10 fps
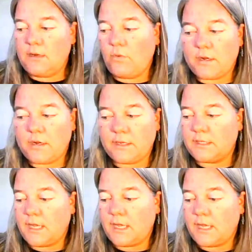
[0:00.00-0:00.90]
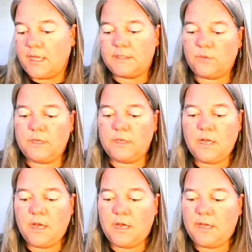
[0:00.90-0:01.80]
rocket science. It's really
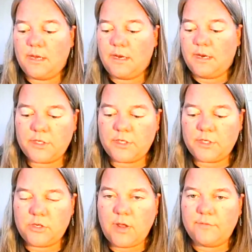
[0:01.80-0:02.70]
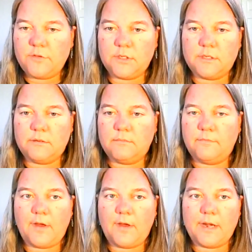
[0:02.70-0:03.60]
not. Any question you have, you can
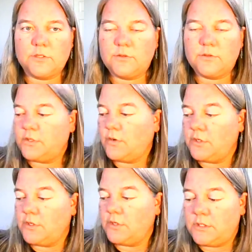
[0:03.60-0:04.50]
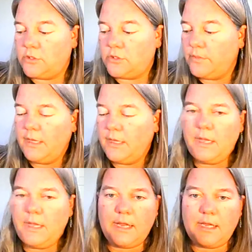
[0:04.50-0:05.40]
find answers to on YouTube.
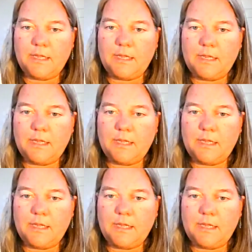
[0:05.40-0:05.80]
And then the